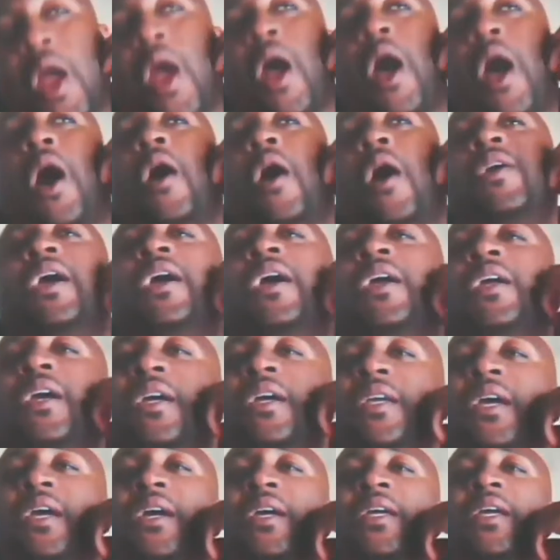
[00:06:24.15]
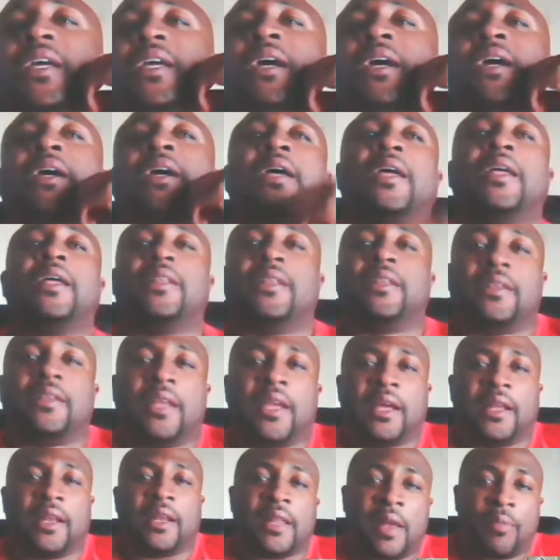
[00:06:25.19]
Oh yeah, yeah.
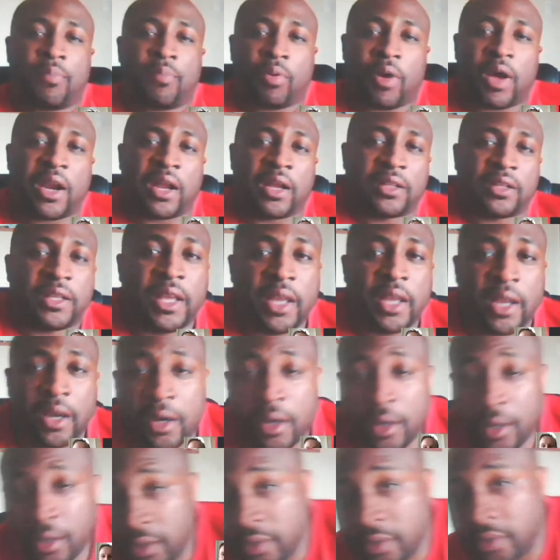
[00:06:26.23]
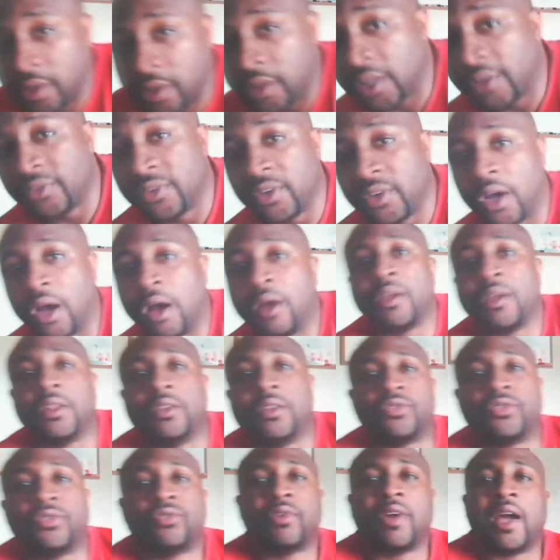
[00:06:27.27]
Yeah, that product there it gives you all the
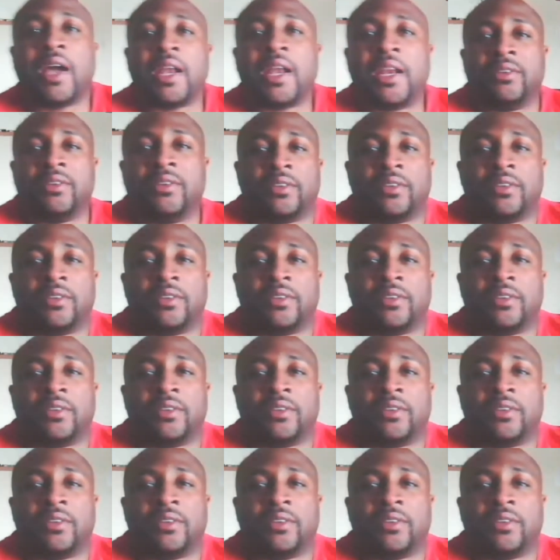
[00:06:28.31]
other strategy.